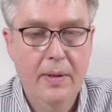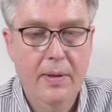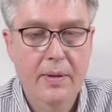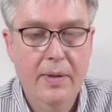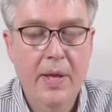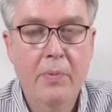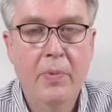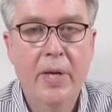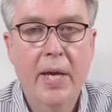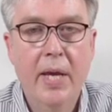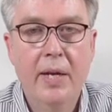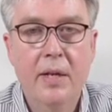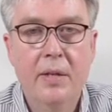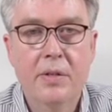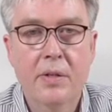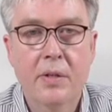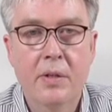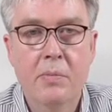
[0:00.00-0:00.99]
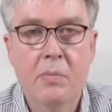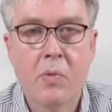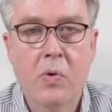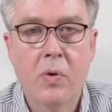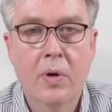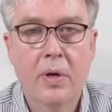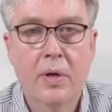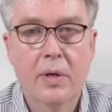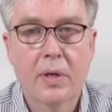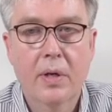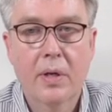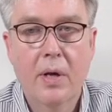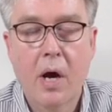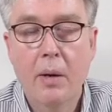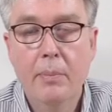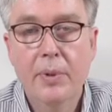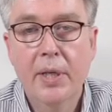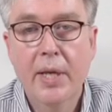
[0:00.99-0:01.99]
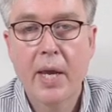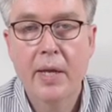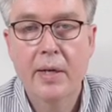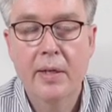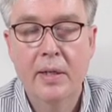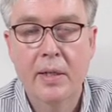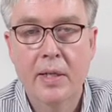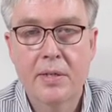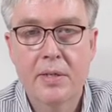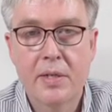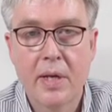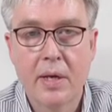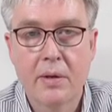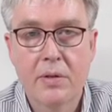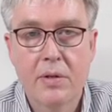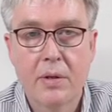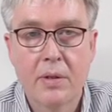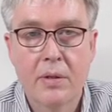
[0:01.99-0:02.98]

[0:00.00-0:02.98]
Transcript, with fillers: Then we get into the more complicated listening,